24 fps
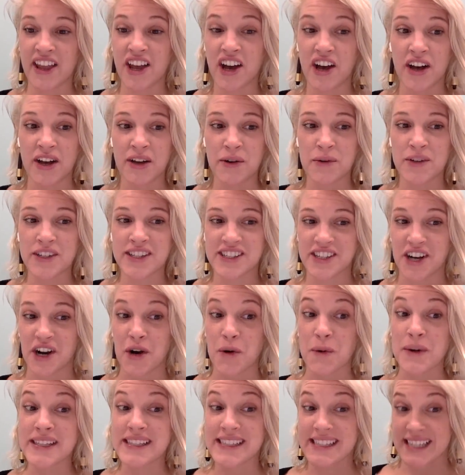think I will
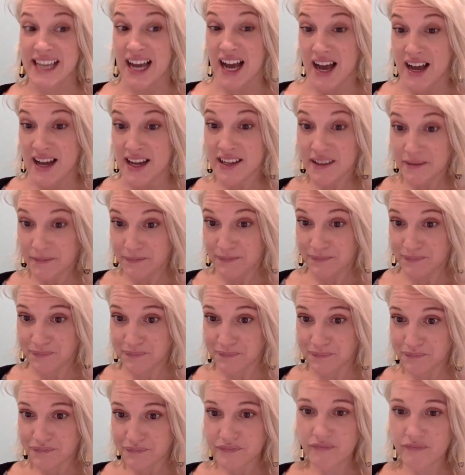start with Scott.
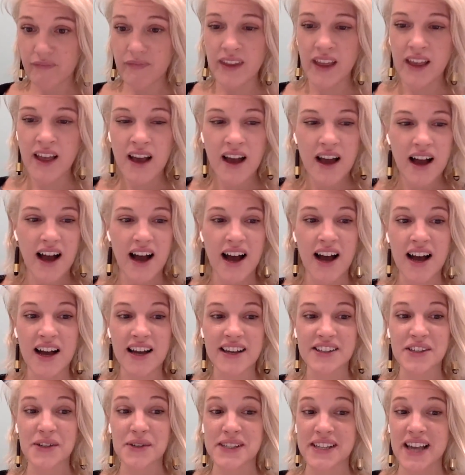
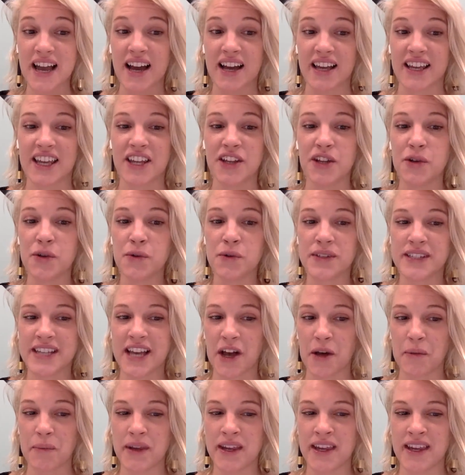So Scott, can you
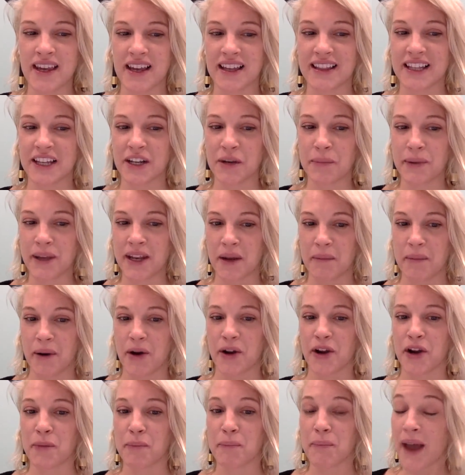tell me a little bit
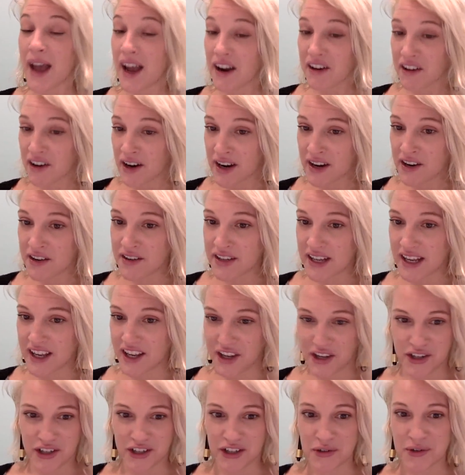about your background,
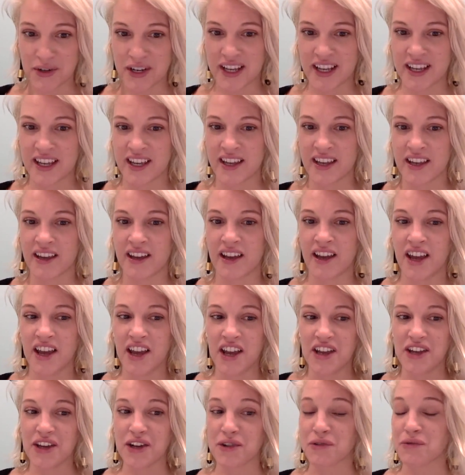including
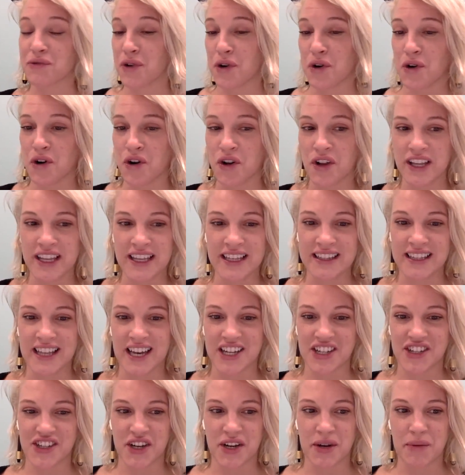your role in
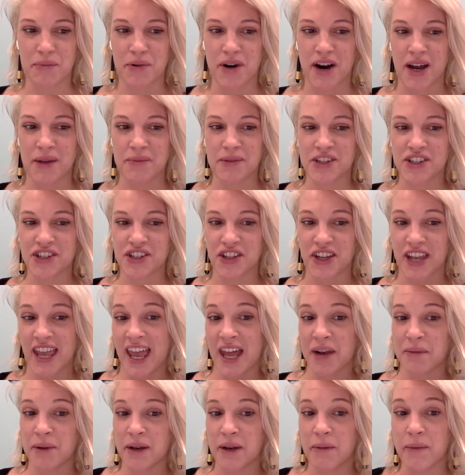launching Prime Digital
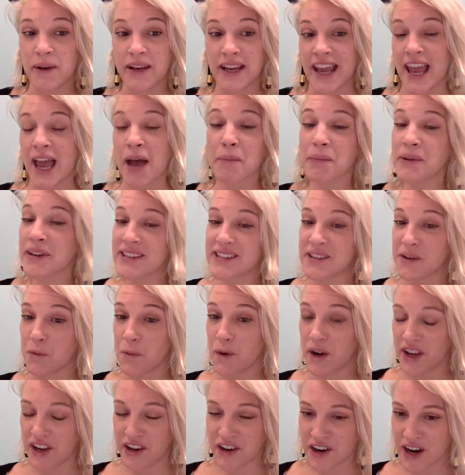Academy in Minneapolis and
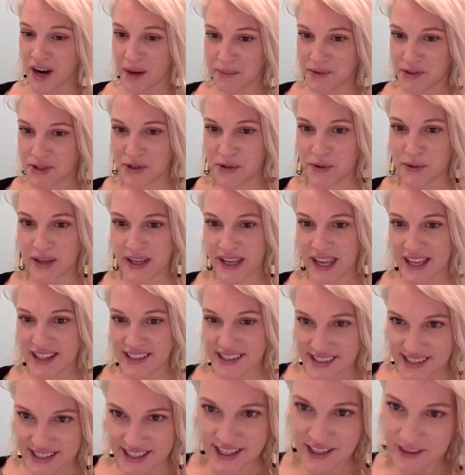what you're up to in
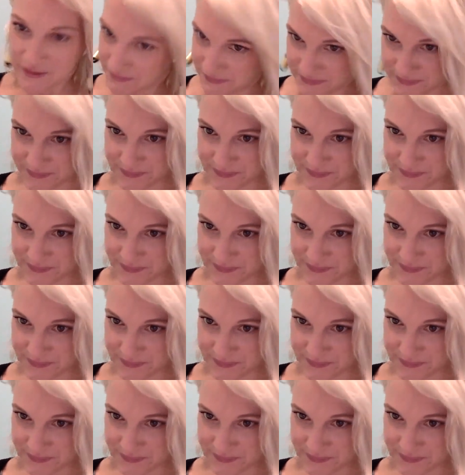Kansas City?